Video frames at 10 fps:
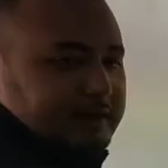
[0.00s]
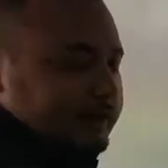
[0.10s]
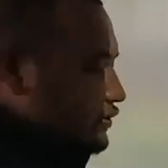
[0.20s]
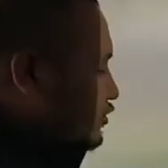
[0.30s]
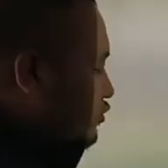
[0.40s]

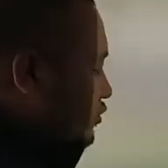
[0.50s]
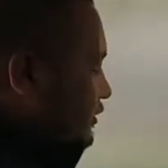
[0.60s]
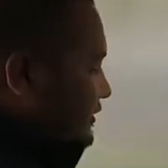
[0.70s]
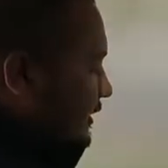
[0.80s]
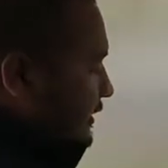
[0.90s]
next
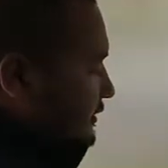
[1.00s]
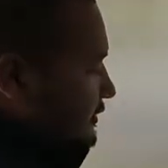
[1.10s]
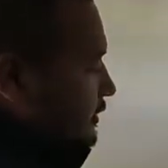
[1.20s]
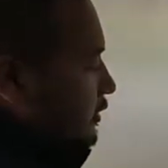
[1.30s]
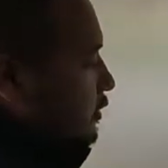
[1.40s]
rule
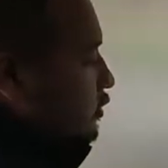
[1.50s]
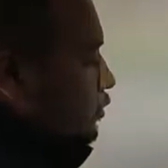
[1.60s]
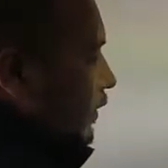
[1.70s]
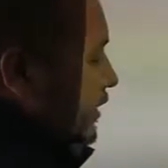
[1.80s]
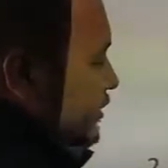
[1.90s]
says,
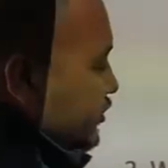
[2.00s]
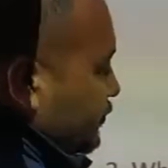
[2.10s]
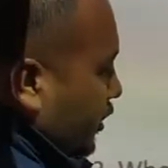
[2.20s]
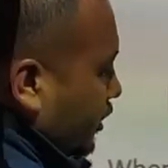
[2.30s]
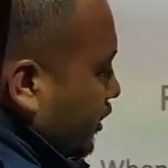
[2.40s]
when a
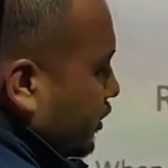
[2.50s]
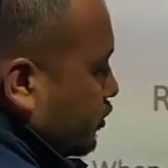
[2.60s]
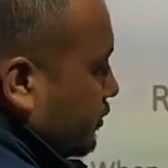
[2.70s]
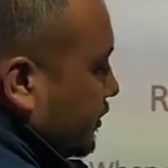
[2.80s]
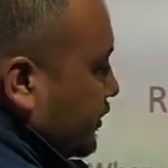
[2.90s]
smaller
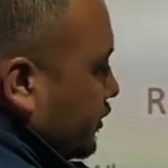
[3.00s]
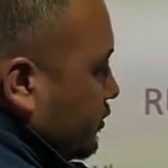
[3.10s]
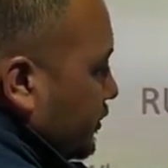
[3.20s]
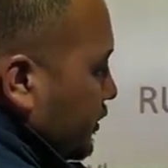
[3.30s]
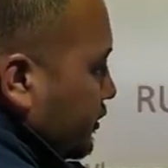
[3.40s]
Roman
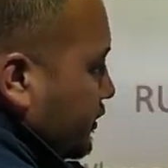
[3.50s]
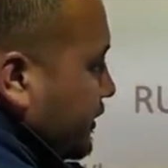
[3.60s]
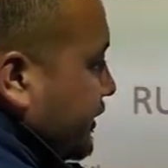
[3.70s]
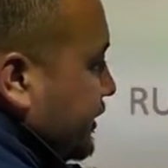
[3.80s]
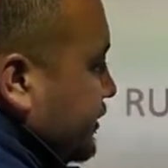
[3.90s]

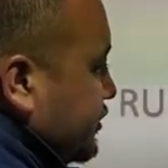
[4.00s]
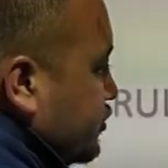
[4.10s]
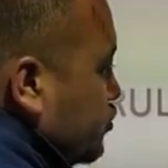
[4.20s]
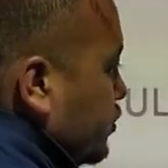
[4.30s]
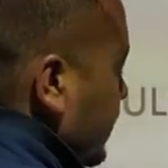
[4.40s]
numeral
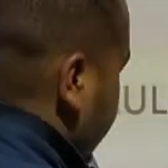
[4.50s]
is to the